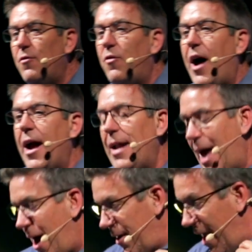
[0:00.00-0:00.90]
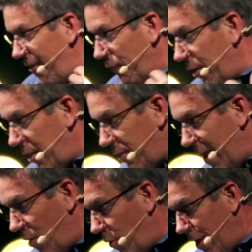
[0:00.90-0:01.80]
find out
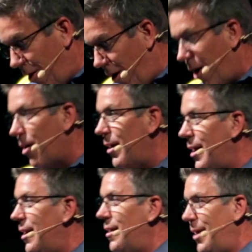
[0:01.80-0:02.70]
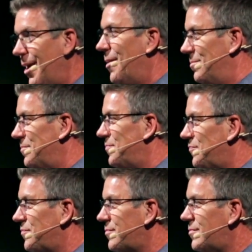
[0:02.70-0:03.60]
everything we are in him.
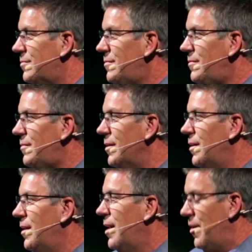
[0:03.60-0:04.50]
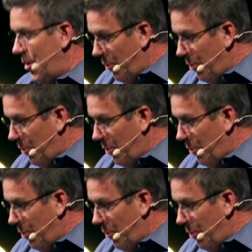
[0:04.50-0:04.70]
The